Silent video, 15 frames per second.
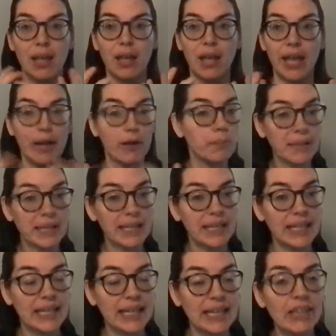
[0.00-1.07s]
help in
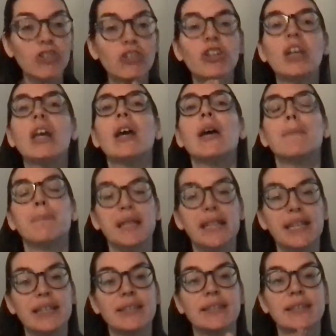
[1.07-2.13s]
English,
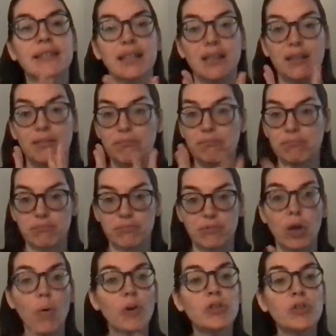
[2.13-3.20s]
please
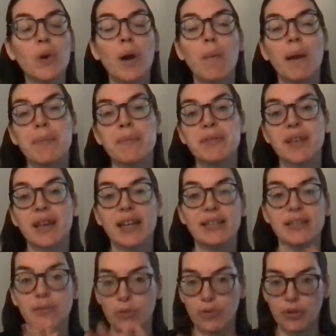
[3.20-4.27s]
go onto our
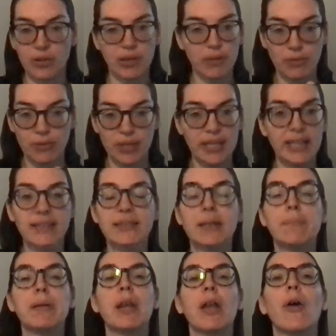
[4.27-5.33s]
website. All the links are
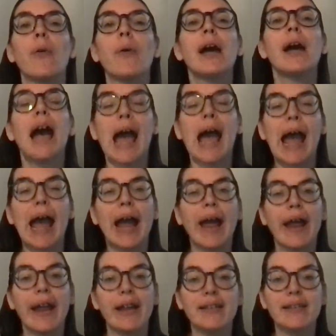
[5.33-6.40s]
below,
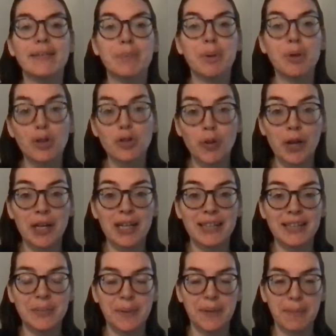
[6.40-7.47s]
and book a trial
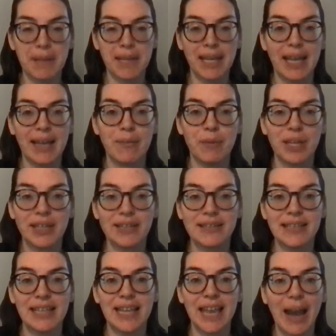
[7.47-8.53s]
lesson with me, and we can
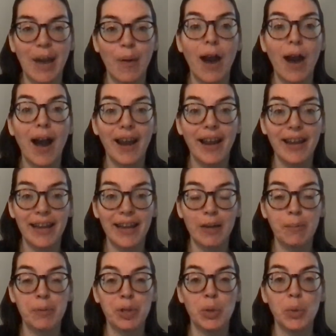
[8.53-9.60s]
see how I can
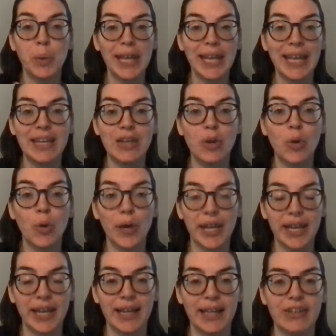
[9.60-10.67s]
help you in your
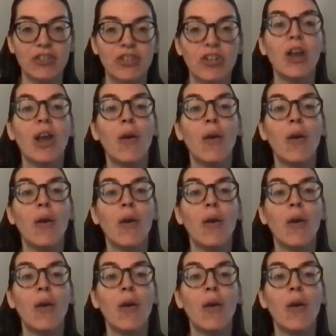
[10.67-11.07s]
English.